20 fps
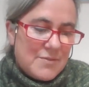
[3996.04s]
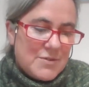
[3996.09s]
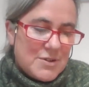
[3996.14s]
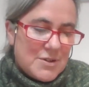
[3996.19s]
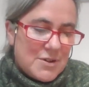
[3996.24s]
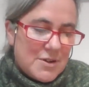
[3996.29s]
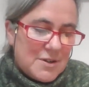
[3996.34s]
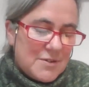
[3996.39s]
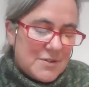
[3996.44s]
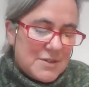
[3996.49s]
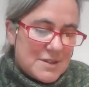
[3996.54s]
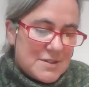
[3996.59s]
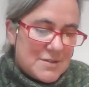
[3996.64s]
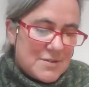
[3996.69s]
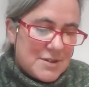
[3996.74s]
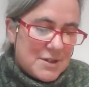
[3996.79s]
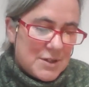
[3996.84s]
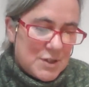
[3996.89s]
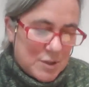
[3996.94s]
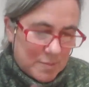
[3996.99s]
I haven't heard
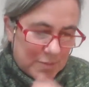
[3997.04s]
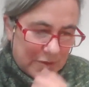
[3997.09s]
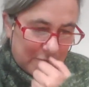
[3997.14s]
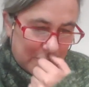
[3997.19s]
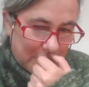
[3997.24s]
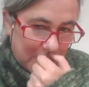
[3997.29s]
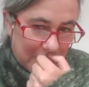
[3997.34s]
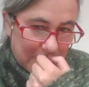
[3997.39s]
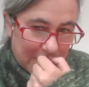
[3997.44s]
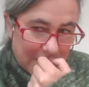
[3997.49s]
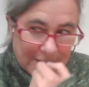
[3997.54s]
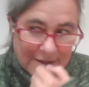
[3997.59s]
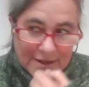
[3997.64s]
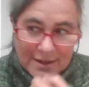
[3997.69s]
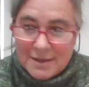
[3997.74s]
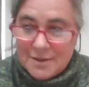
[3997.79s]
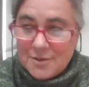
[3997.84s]
of this tradition before,